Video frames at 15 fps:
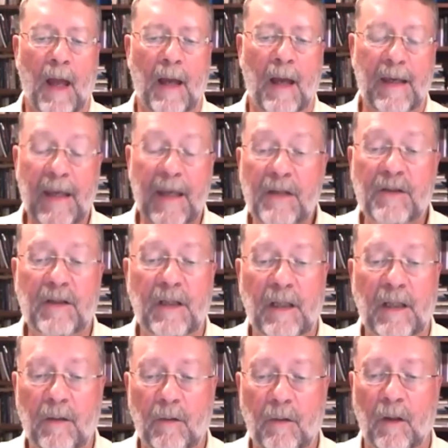
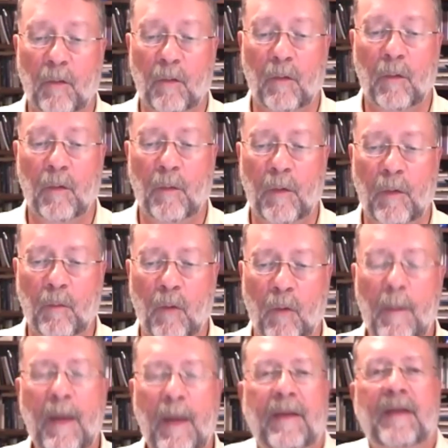Easy, when we want
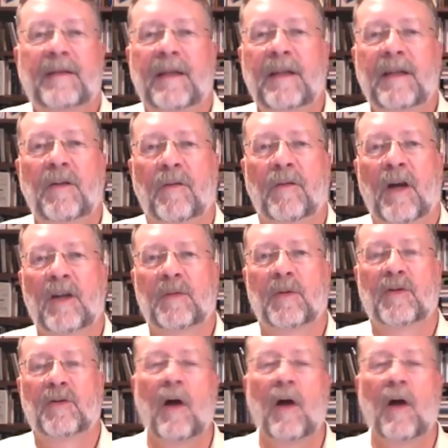to make things easy for customers,